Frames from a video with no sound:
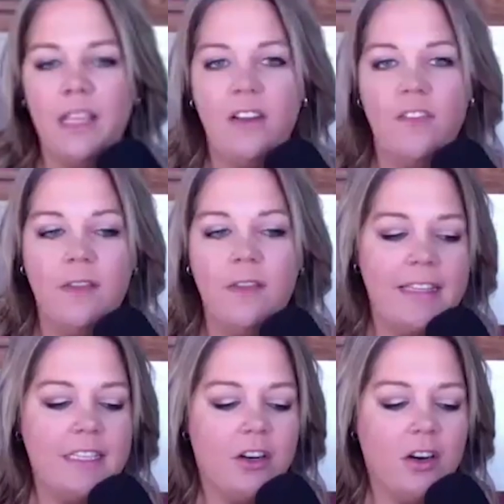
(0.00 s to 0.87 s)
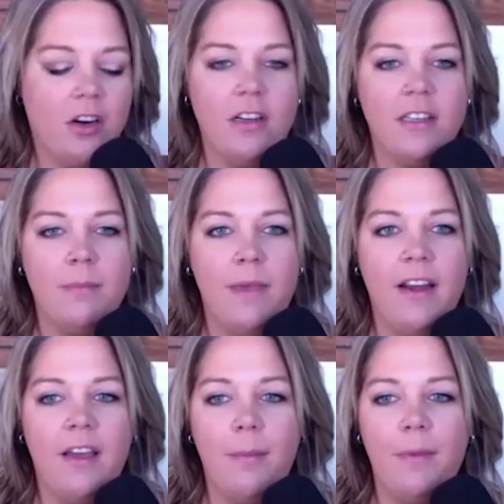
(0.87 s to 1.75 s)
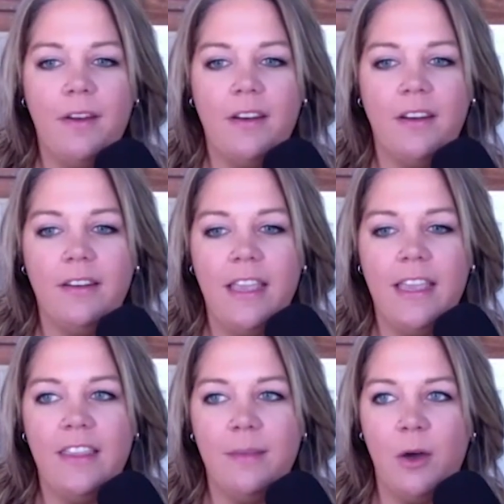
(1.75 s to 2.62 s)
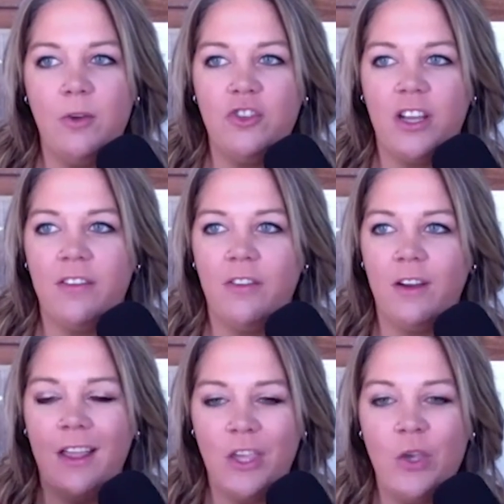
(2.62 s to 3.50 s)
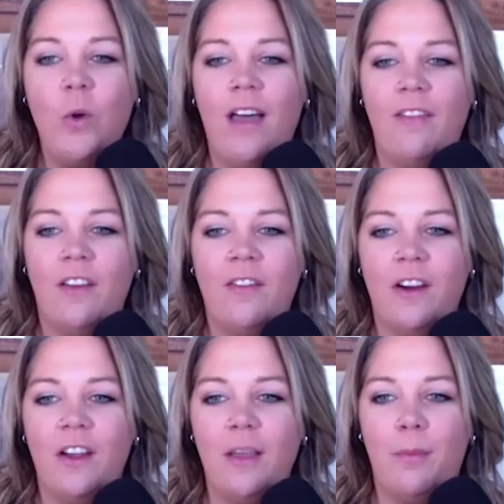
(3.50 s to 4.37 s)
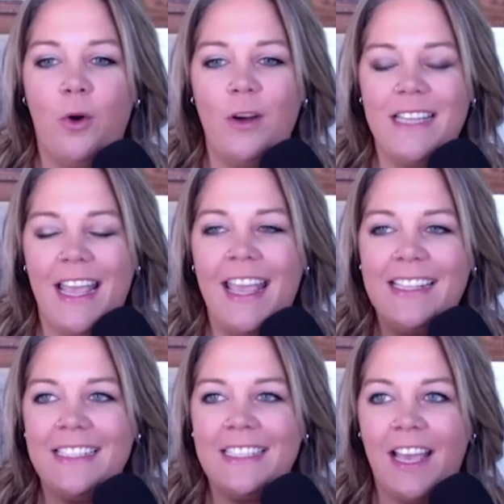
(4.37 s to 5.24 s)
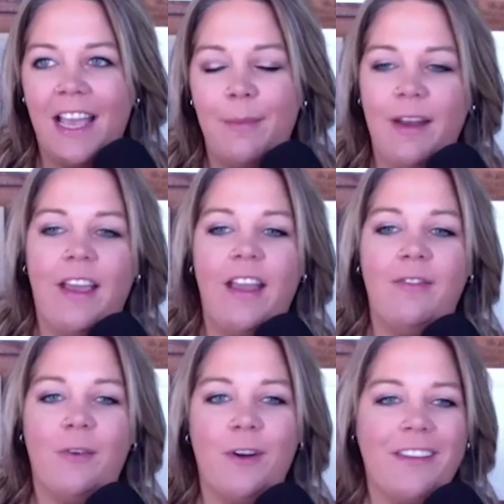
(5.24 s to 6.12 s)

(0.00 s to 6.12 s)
of guys yeah, that are hurt and banged up and taking them out, Judd, I forgot you have a very important exit time at 9:40.